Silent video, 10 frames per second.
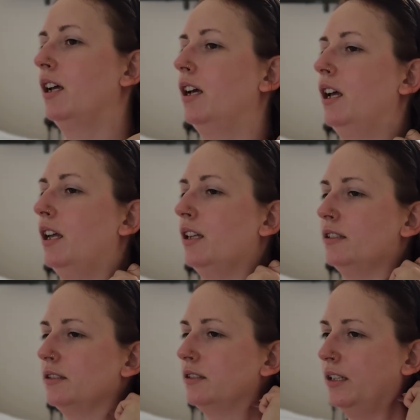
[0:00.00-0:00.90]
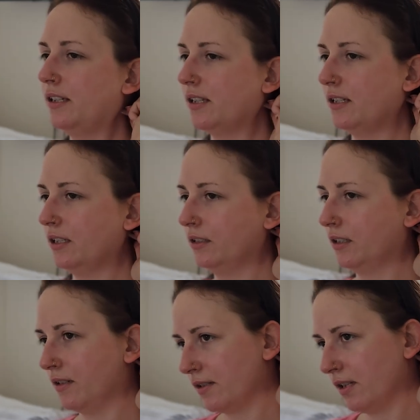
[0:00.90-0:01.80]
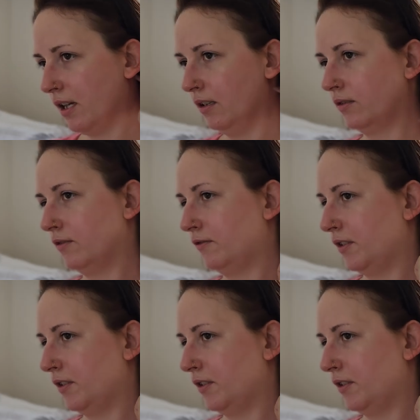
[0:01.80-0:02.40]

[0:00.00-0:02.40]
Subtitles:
And they say that there's a lot of